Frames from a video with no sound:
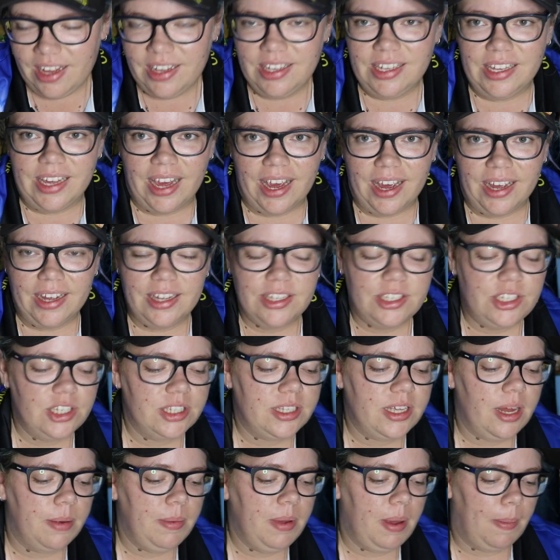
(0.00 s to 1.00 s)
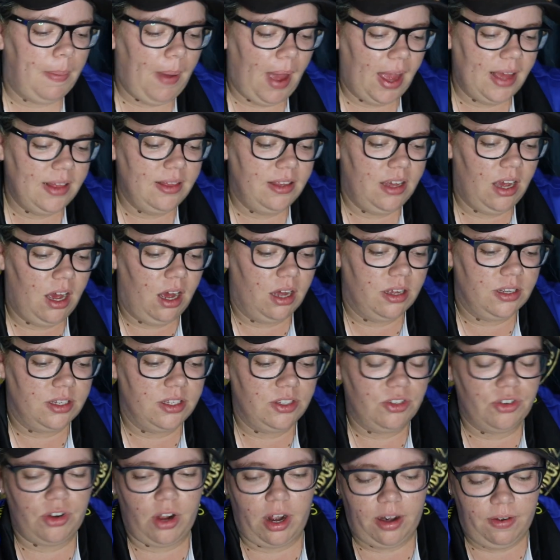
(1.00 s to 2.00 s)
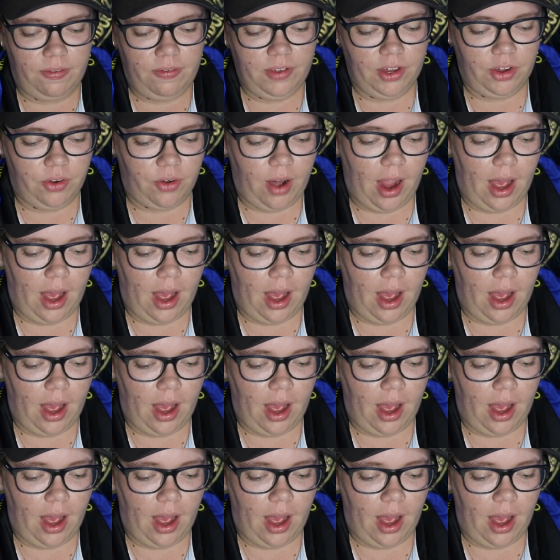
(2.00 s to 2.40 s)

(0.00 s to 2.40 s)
yeah, it's just gonna be a pain in the ass trying to figure